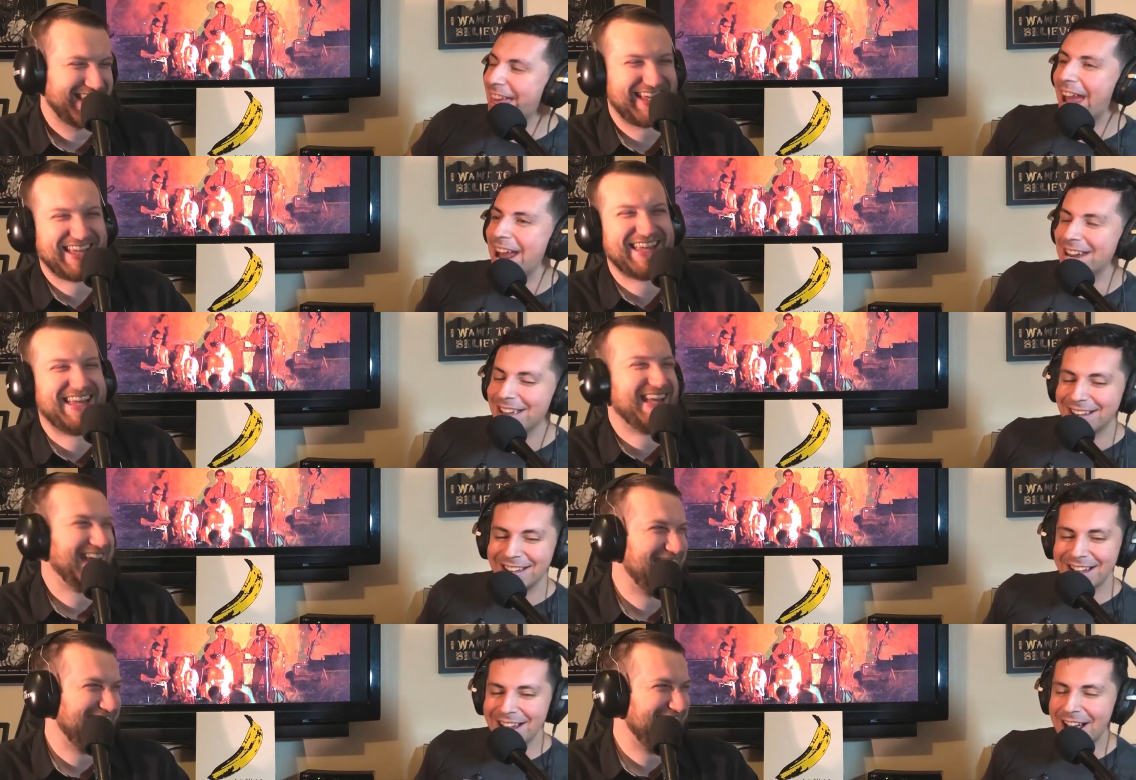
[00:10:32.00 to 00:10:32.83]
Speaker 1: then,
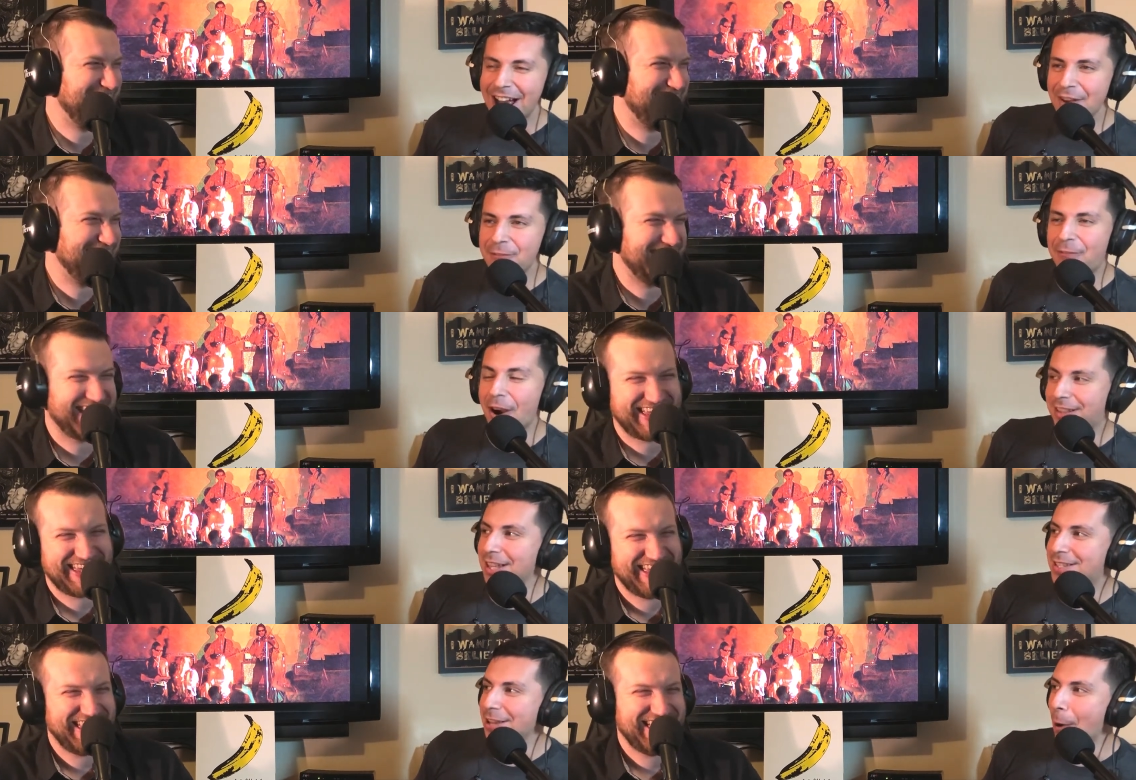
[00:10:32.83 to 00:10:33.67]
fuck
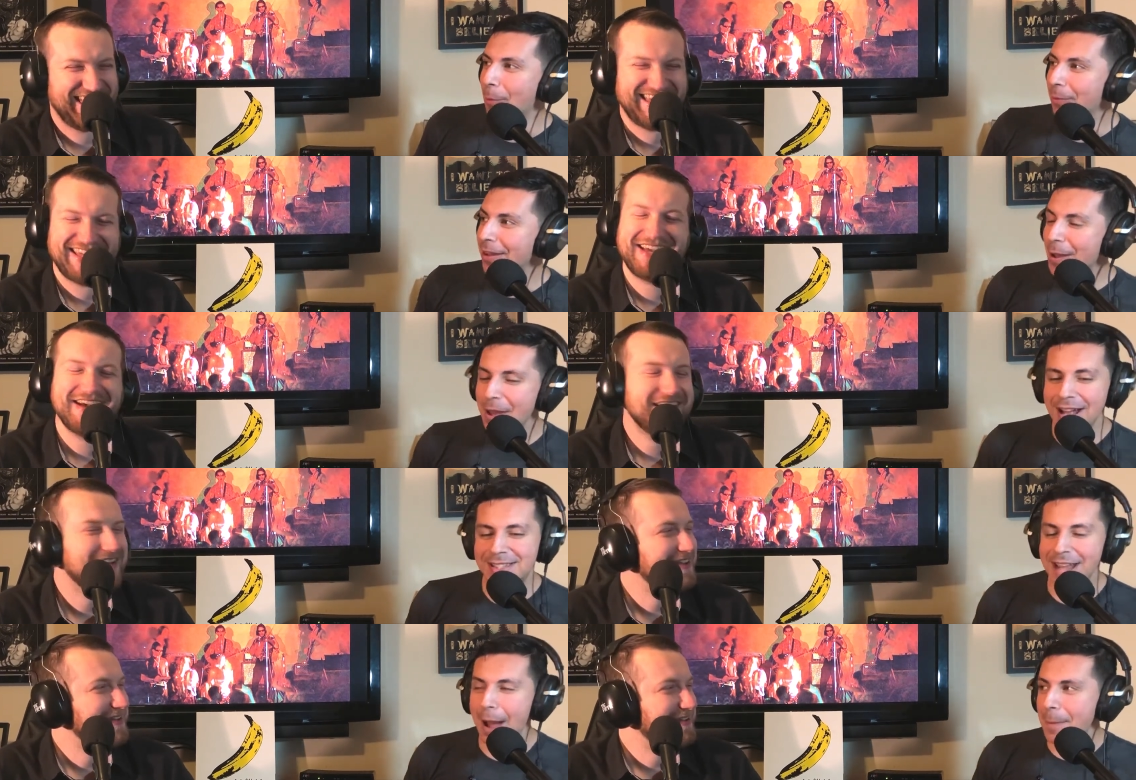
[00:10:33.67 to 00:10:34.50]
this album.
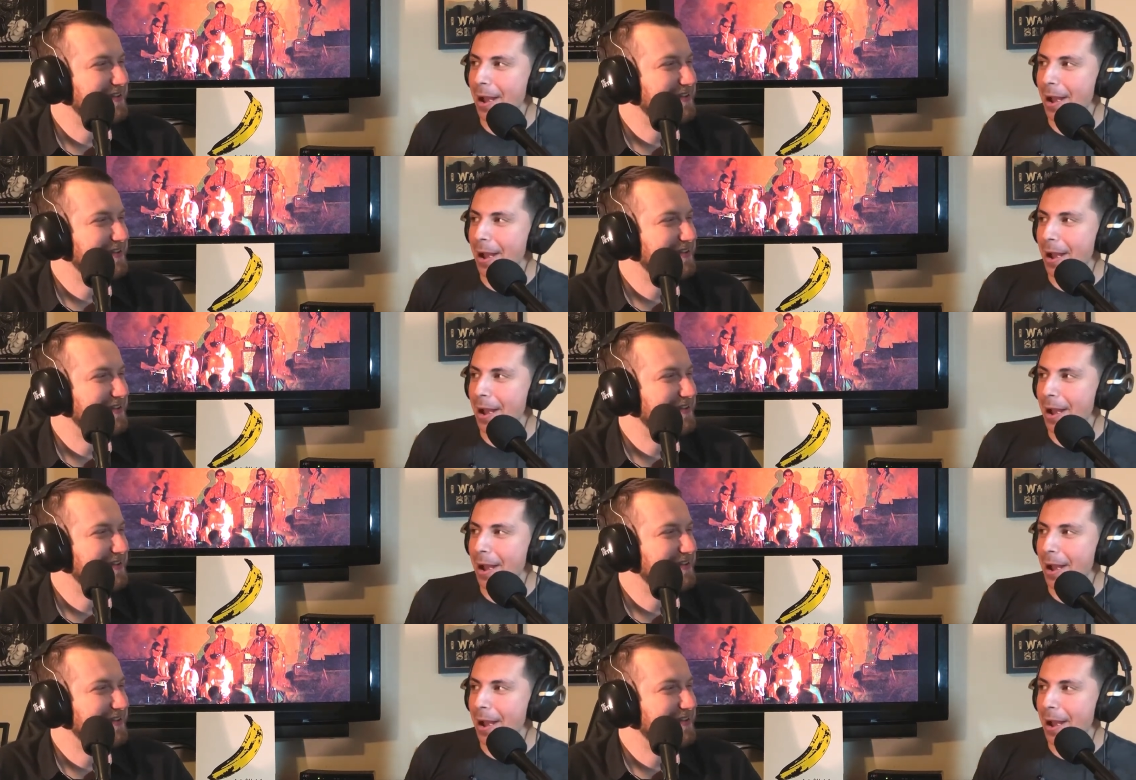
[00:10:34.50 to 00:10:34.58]
It's not